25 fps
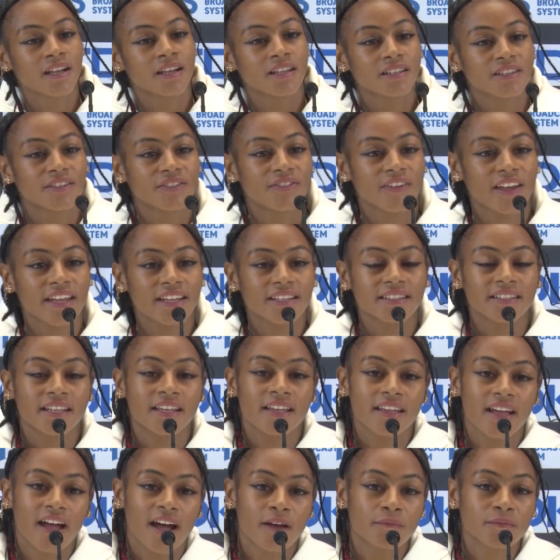the fact
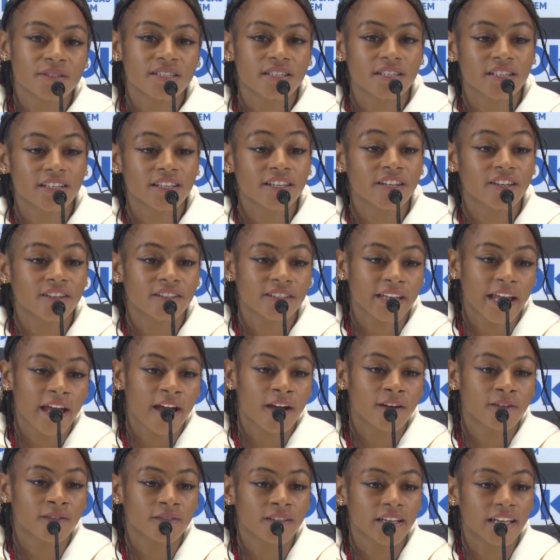that I'm sitting here
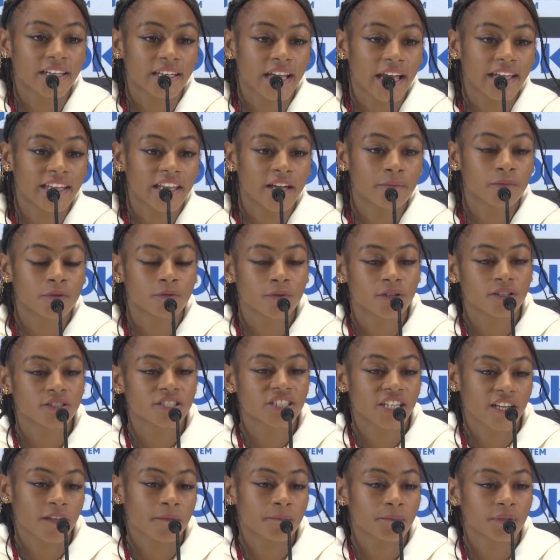now and I am a world
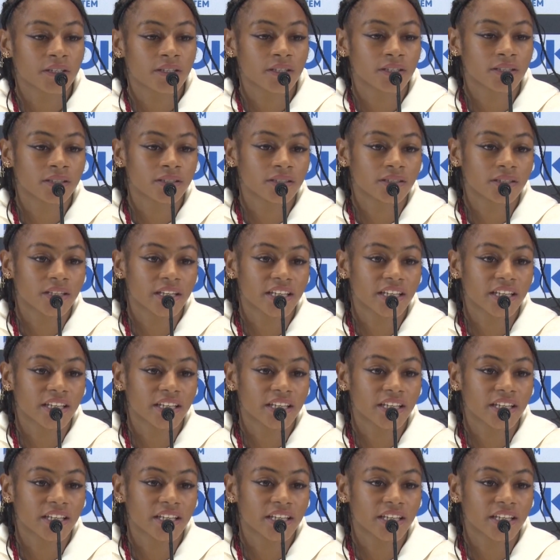champion,